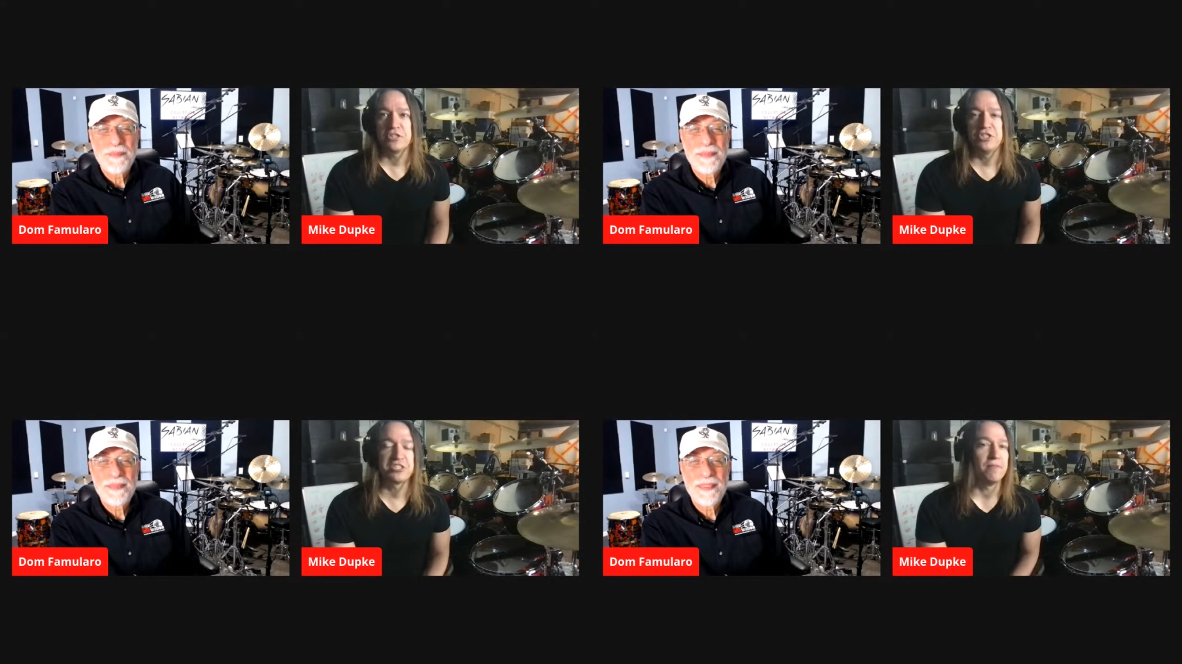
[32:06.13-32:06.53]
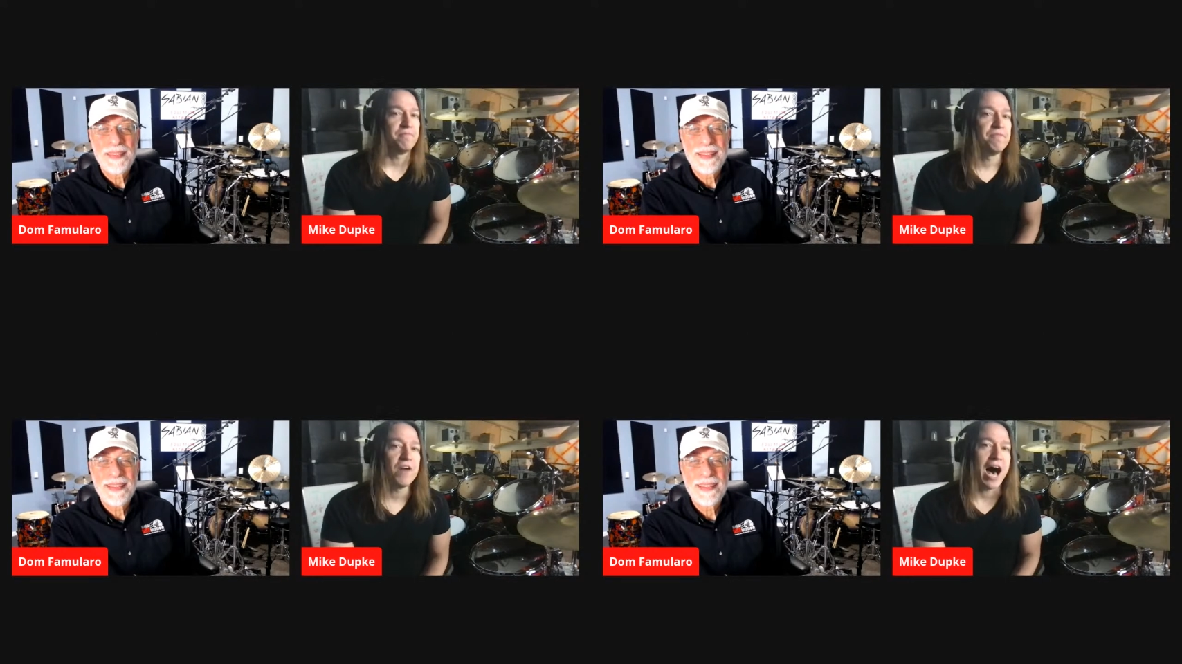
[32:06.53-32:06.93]
Speaker 1: to
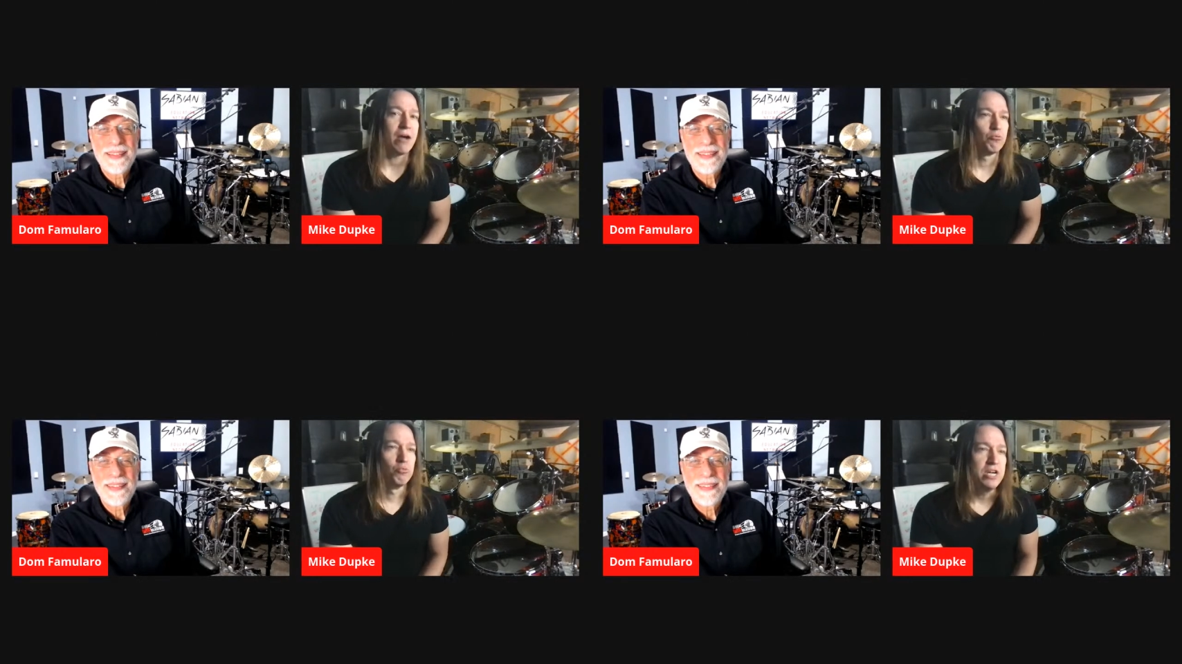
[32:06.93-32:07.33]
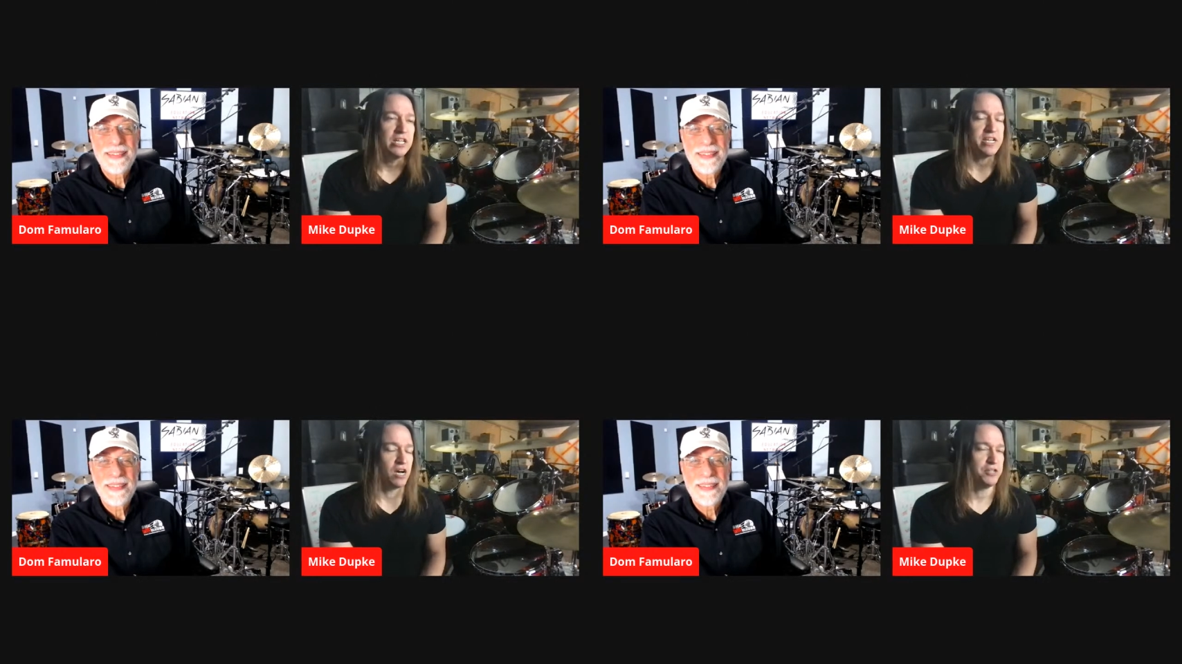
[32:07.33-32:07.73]
some
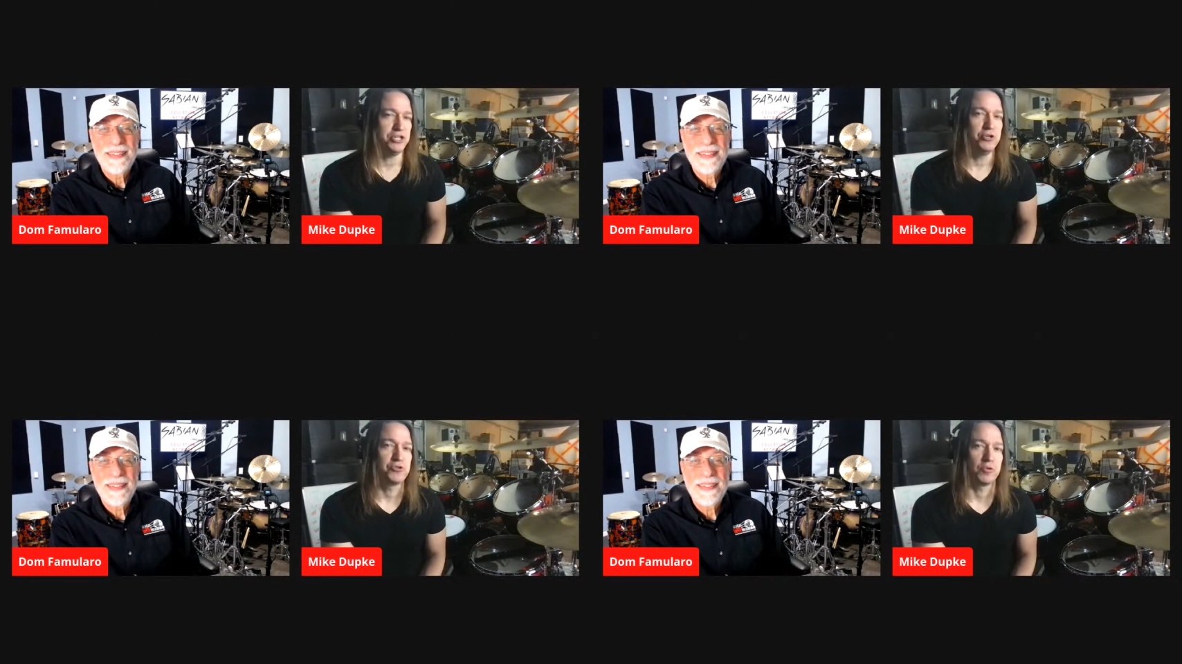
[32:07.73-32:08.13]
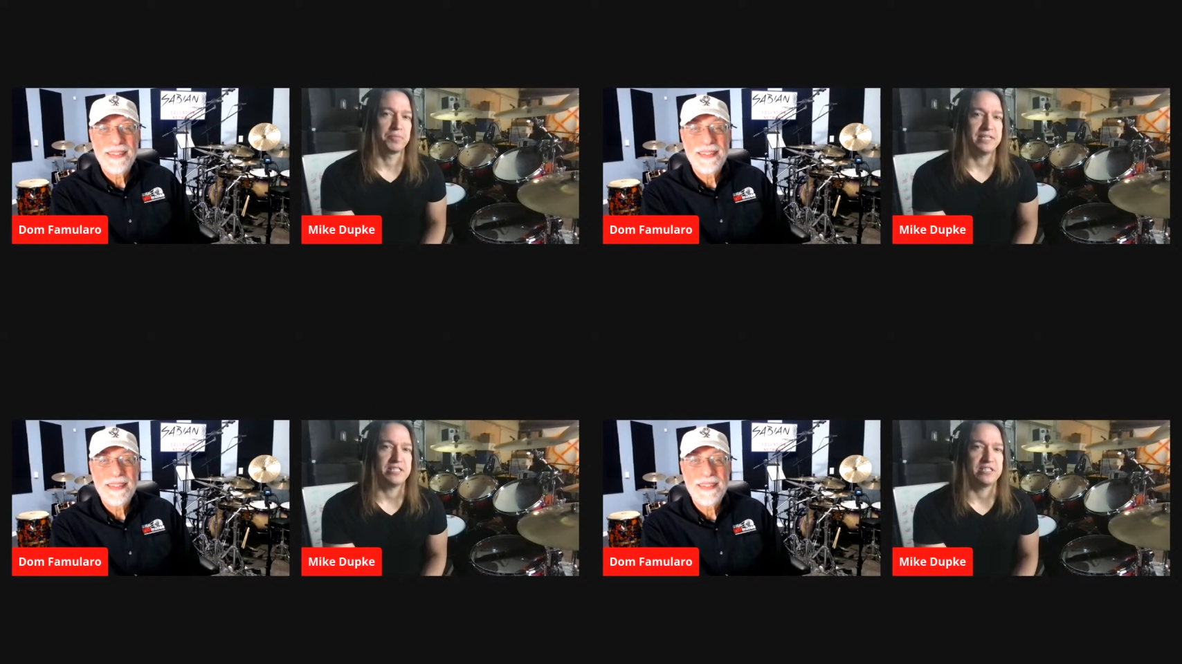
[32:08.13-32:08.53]
really
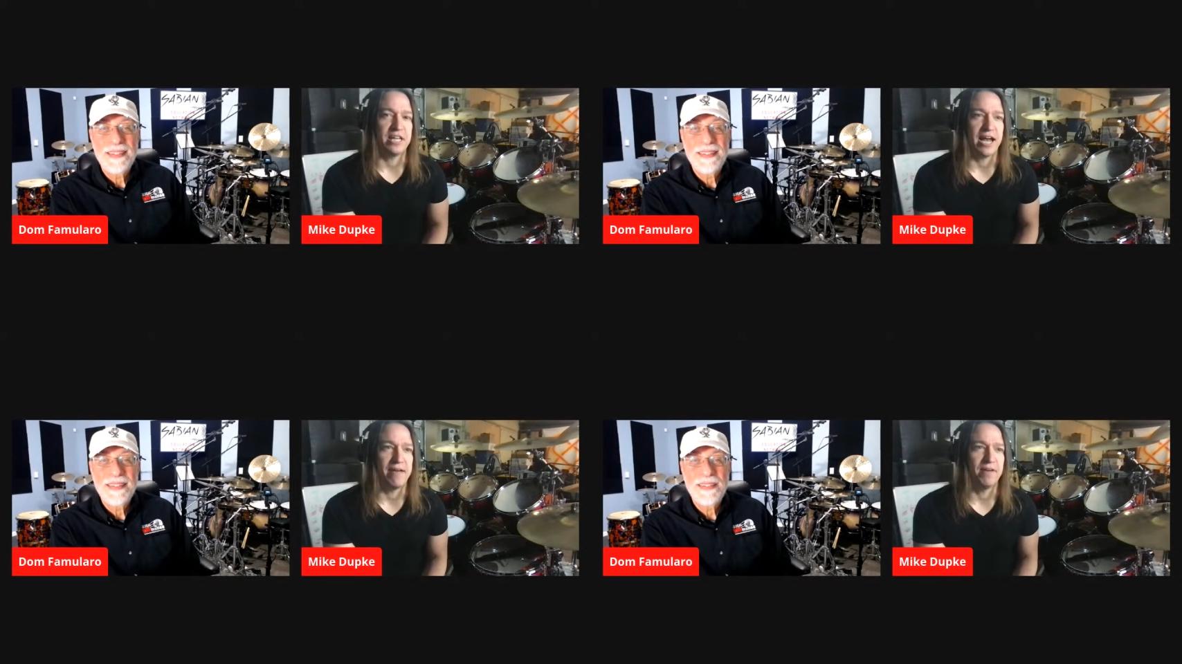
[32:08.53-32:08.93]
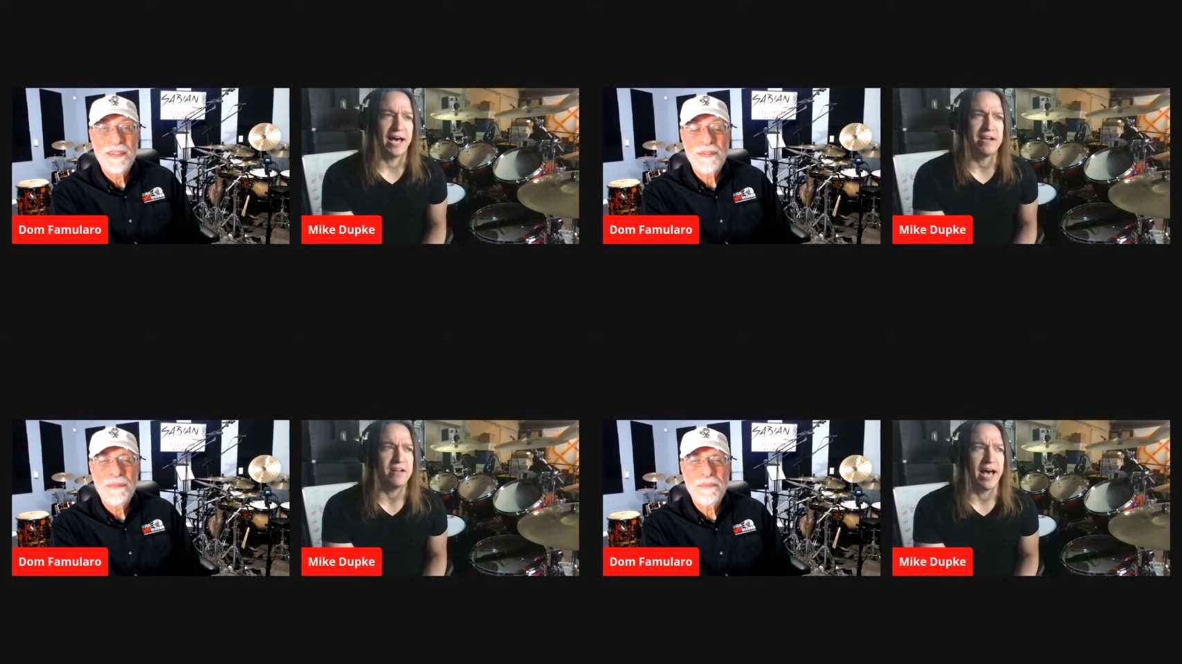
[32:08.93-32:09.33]
unusual places that I,
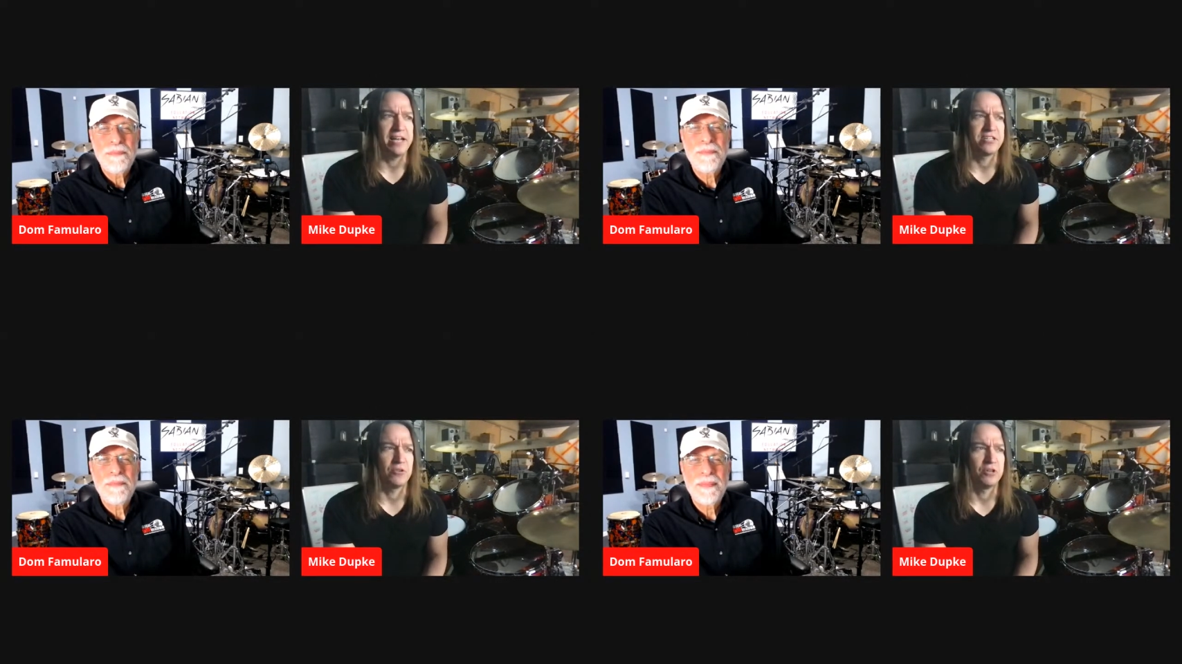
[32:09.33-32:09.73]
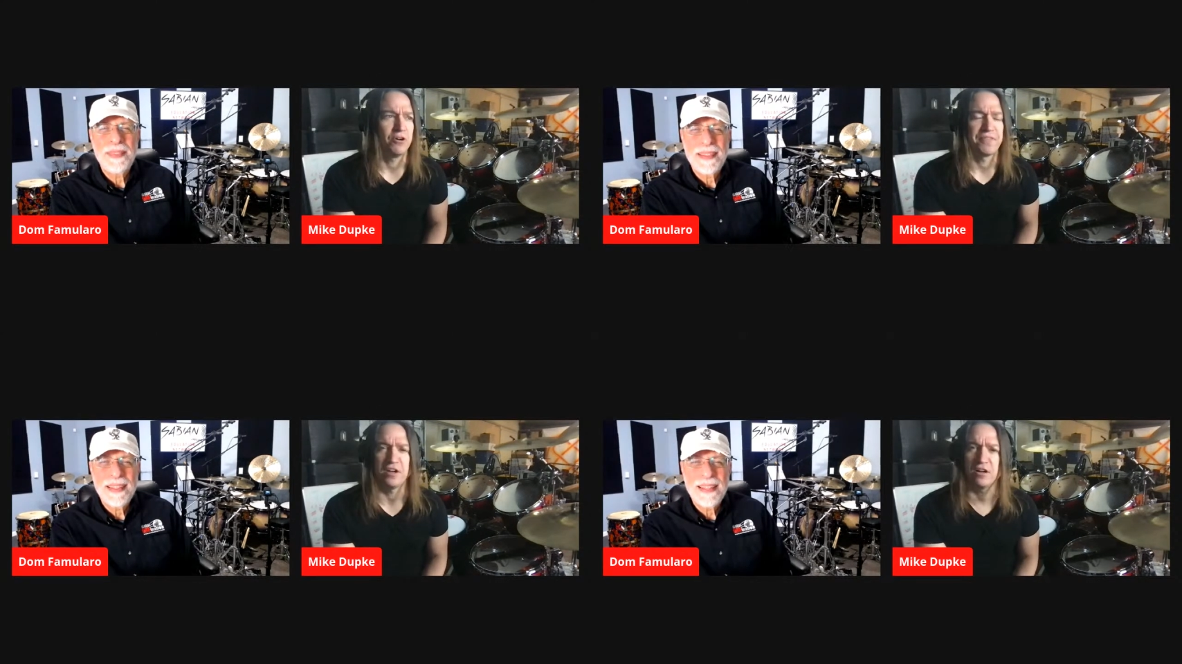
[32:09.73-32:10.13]
I, I don't
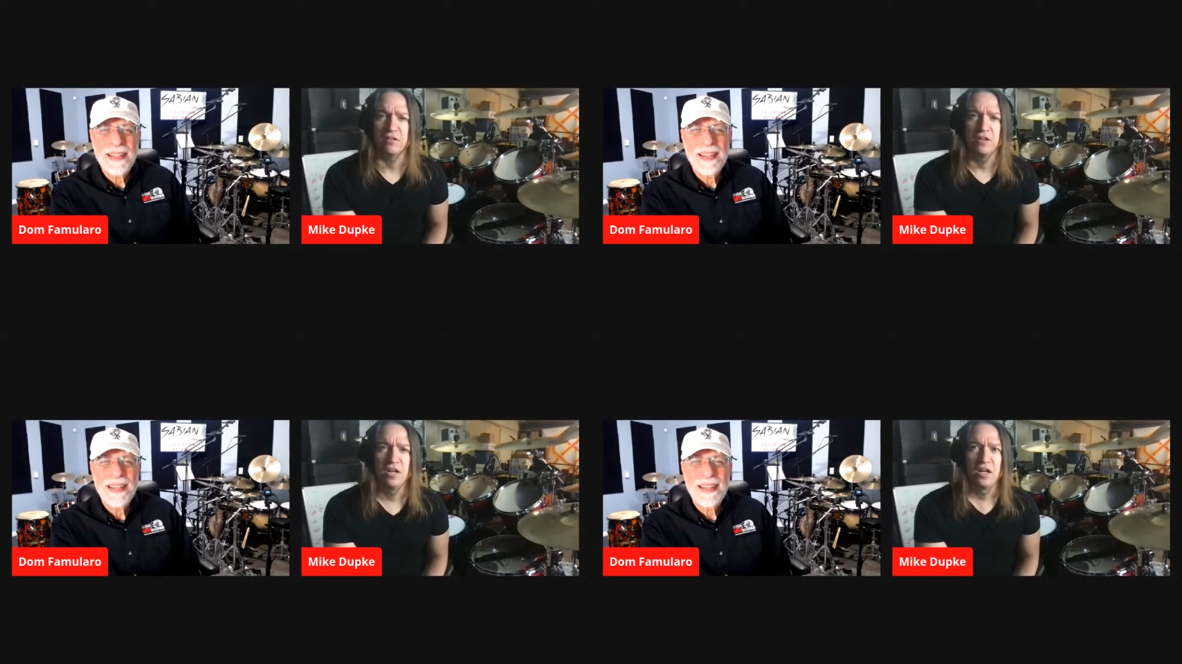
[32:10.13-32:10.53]
know if there are